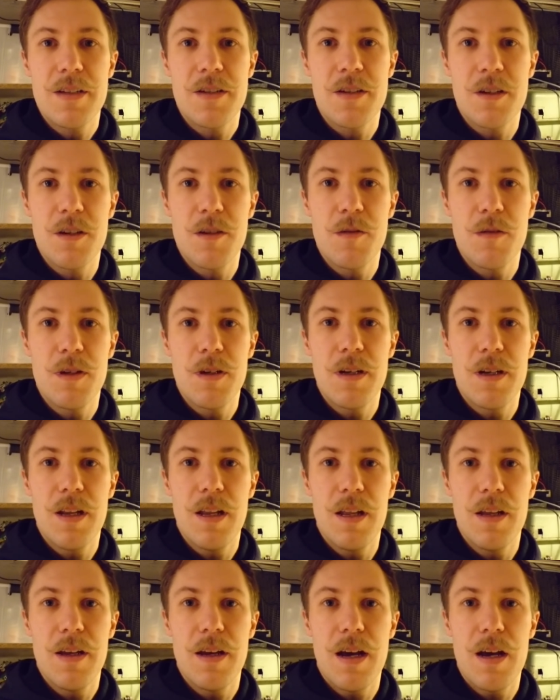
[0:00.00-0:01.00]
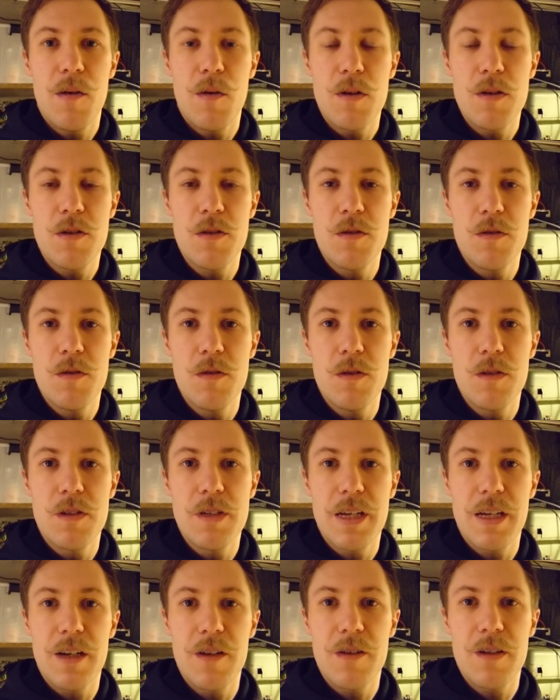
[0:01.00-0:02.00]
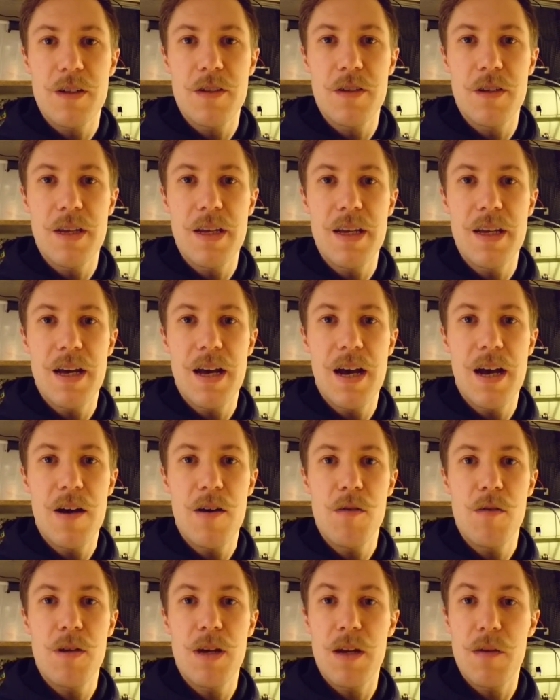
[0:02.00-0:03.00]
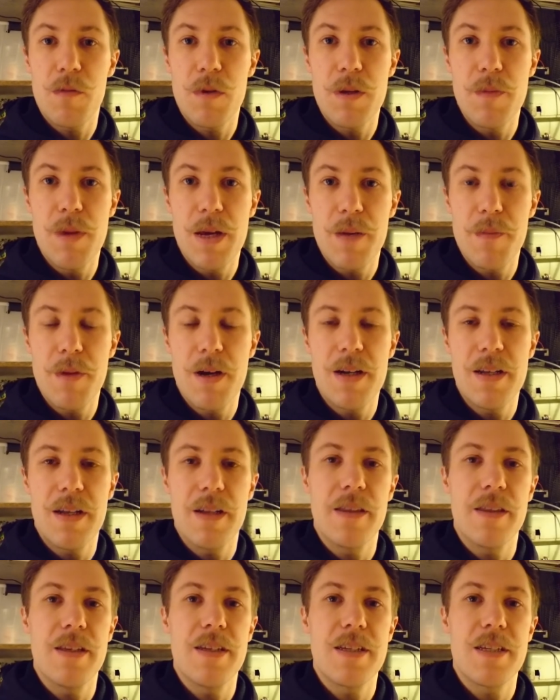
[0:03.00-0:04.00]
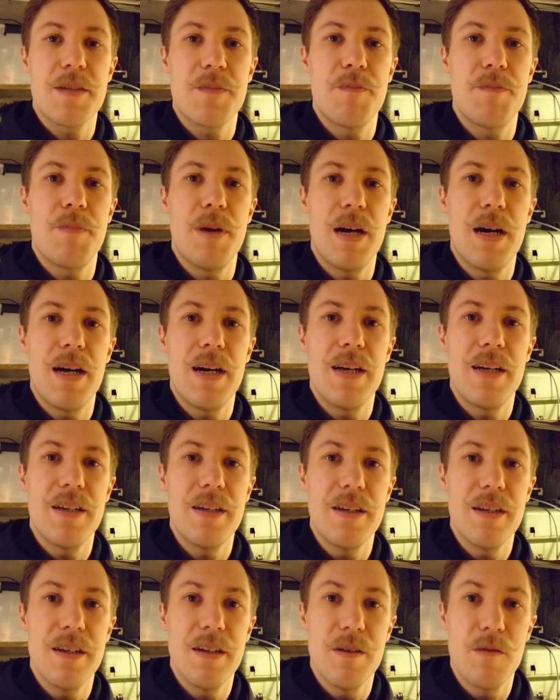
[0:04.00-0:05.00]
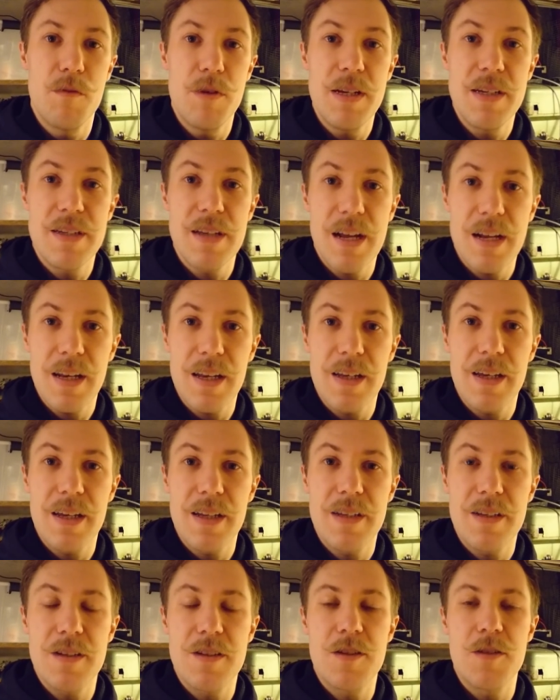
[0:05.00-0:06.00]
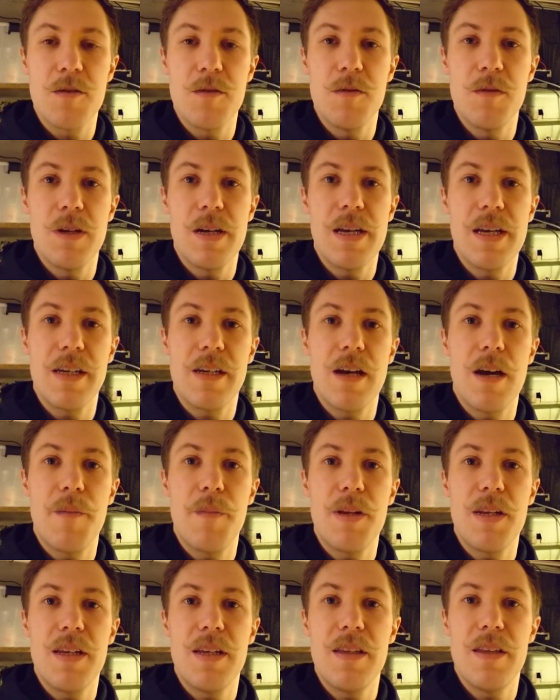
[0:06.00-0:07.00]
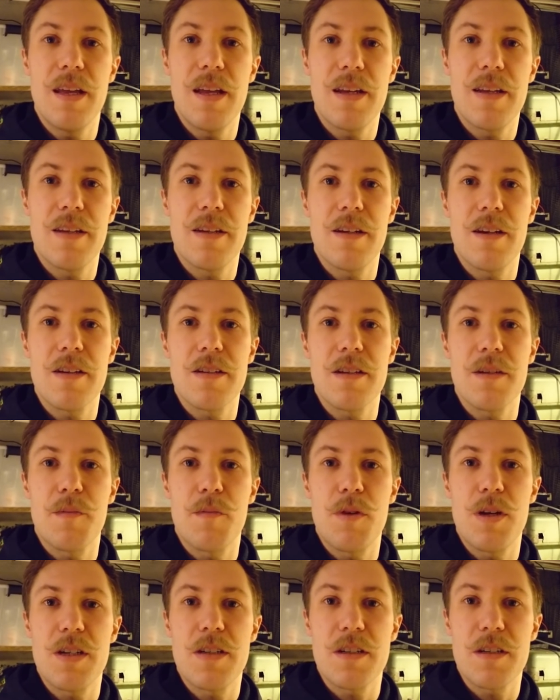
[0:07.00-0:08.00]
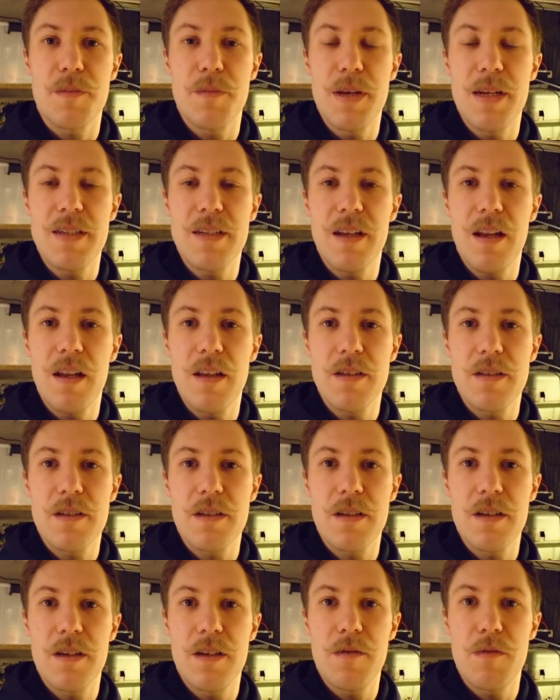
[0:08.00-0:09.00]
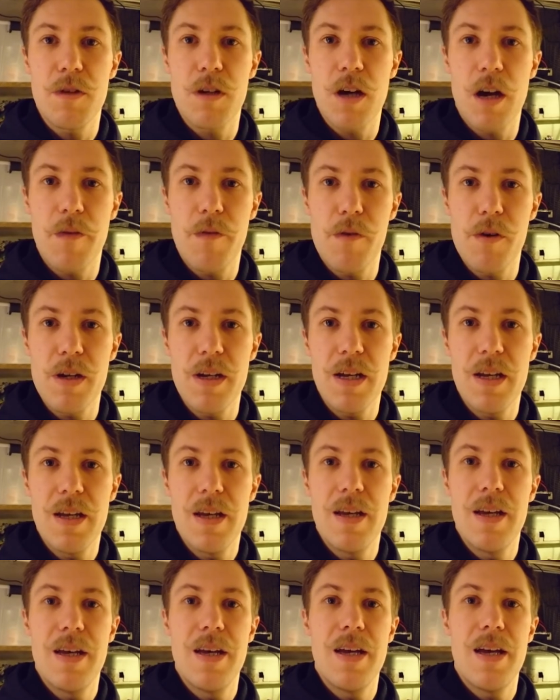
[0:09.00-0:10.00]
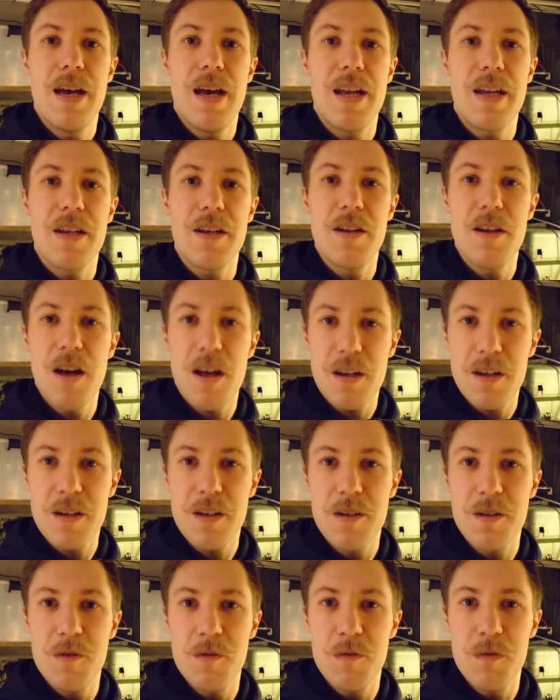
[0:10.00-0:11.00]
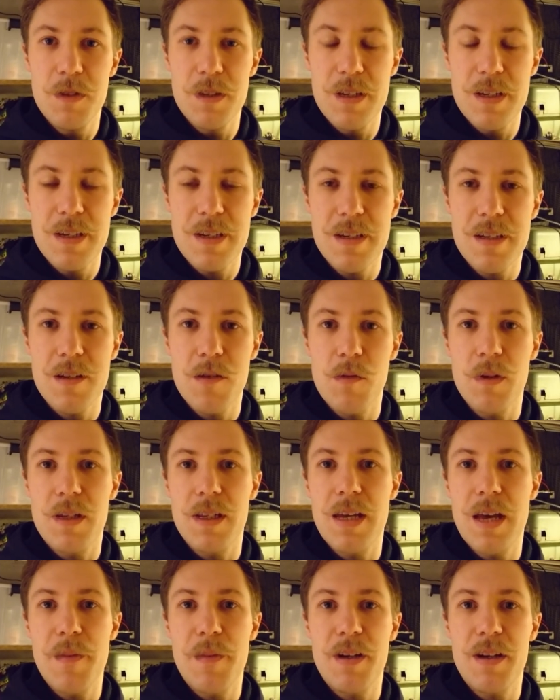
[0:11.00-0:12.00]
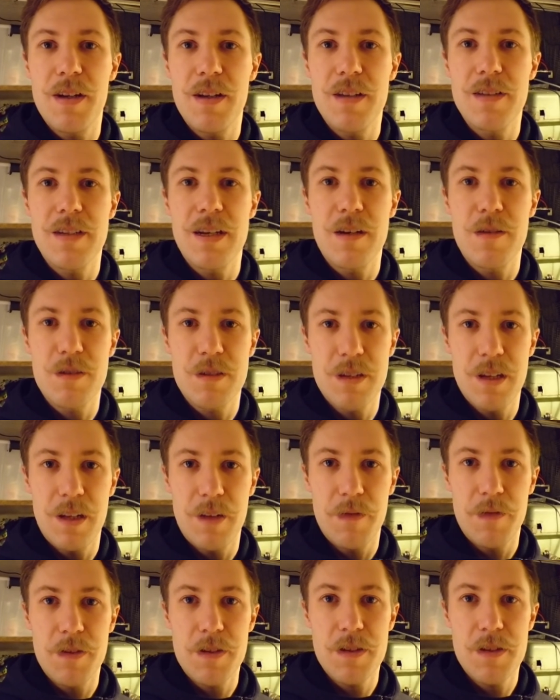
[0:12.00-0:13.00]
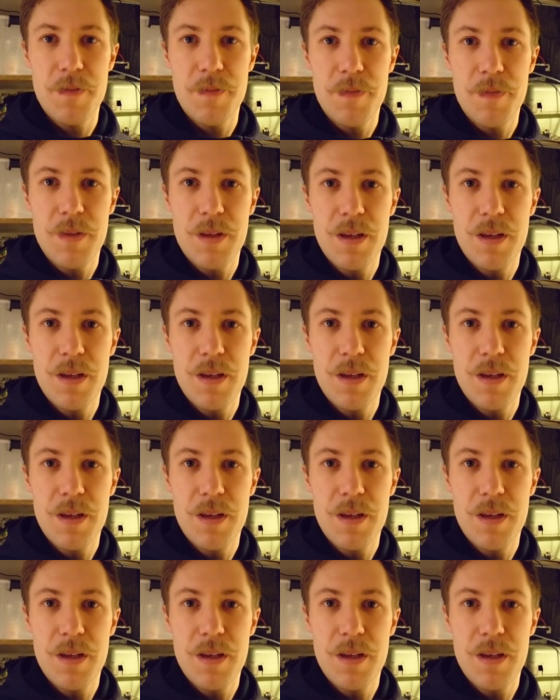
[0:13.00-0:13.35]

So uh, I want to take a look at today how can we make money on this by uh, recycling it to a company that does in precious metals uh, recovery and not do this with chemicals ourselves.